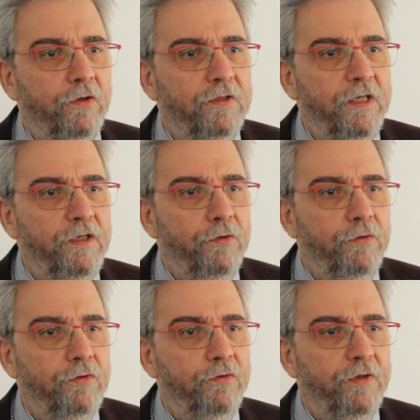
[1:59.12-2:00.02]
continued
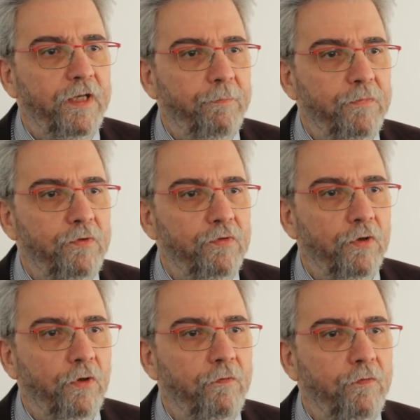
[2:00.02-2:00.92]
to adapt to
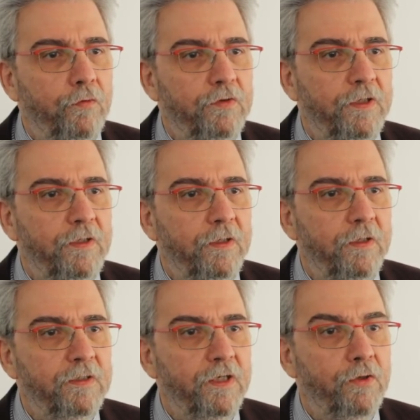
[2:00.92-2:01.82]
the unforeseen
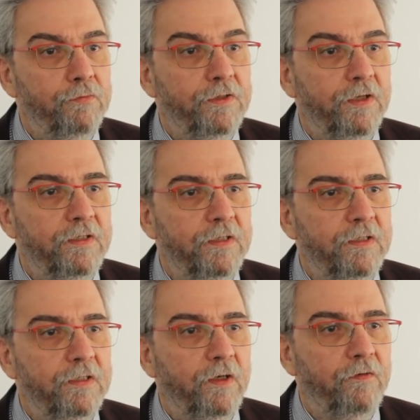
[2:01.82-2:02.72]

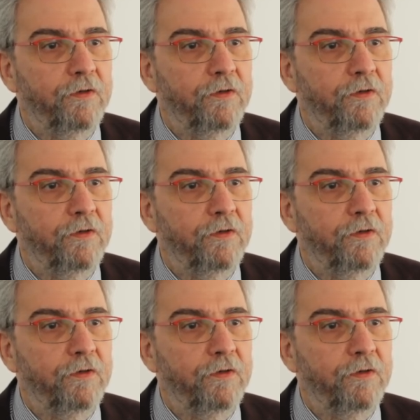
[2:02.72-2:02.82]
circumstances of